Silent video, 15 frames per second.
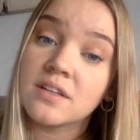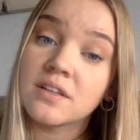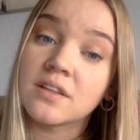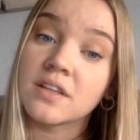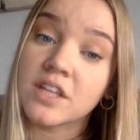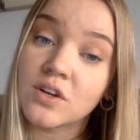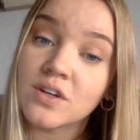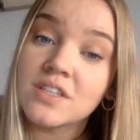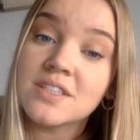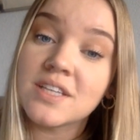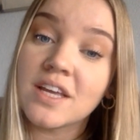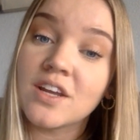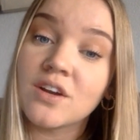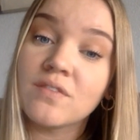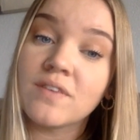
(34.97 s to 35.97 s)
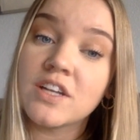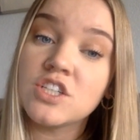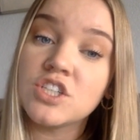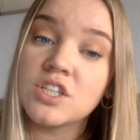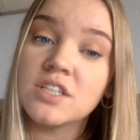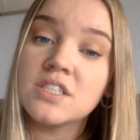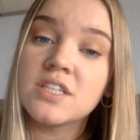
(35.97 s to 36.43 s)
literacy
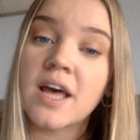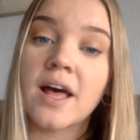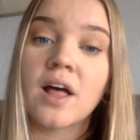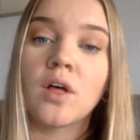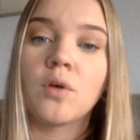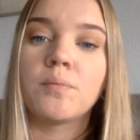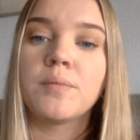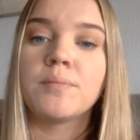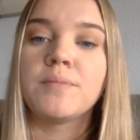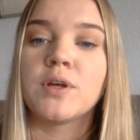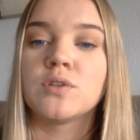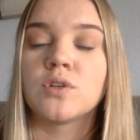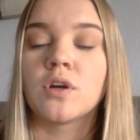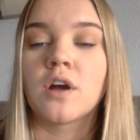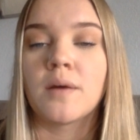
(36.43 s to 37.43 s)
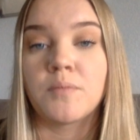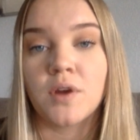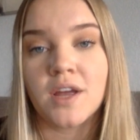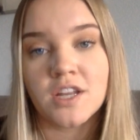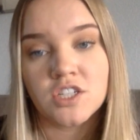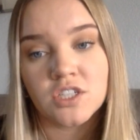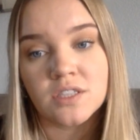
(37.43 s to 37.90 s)
intervention to help build her
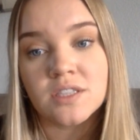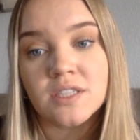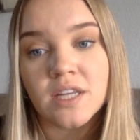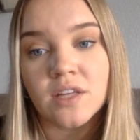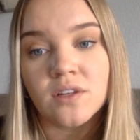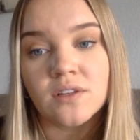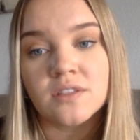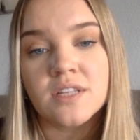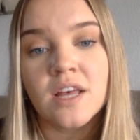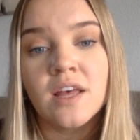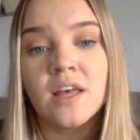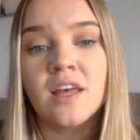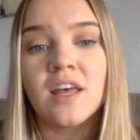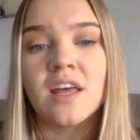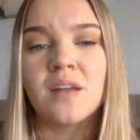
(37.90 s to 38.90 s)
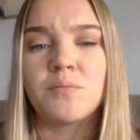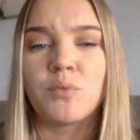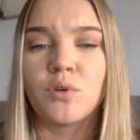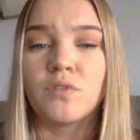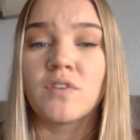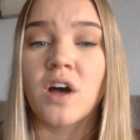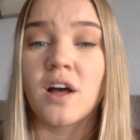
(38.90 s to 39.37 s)
comprehension skills and
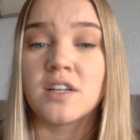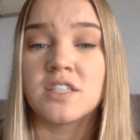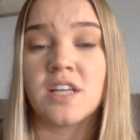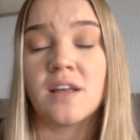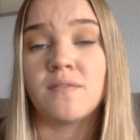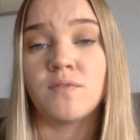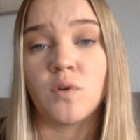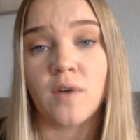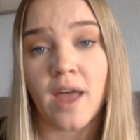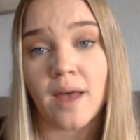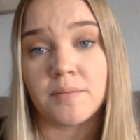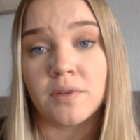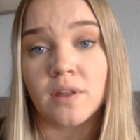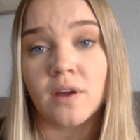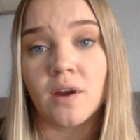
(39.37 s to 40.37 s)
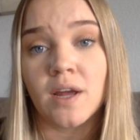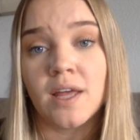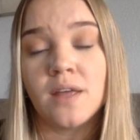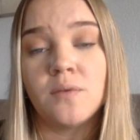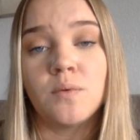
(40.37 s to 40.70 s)
improve content vocabulary.